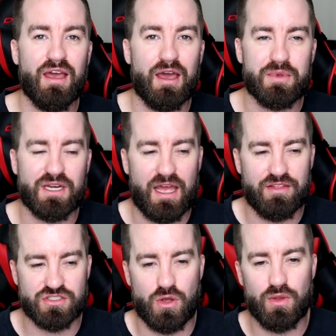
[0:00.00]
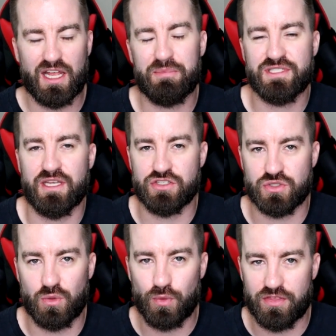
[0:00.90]
I mean, there's a whole lot of
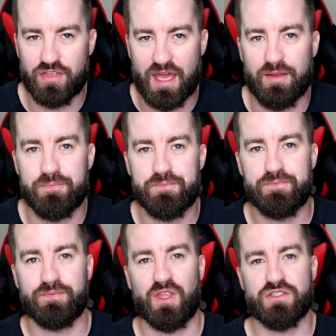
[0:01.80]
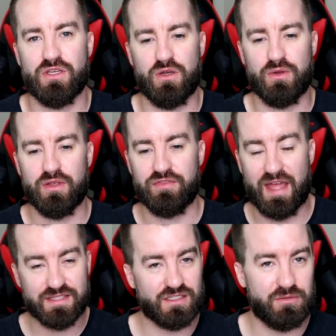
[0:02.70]
potential with that. So
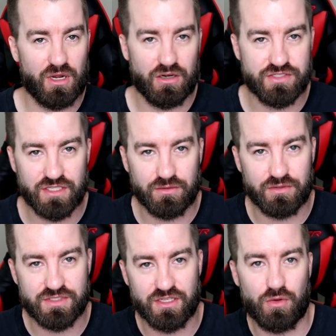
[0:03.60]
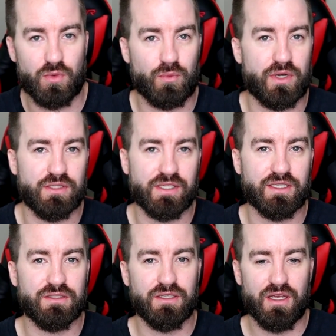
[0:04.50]
that's the Camaro ZL1 1LE.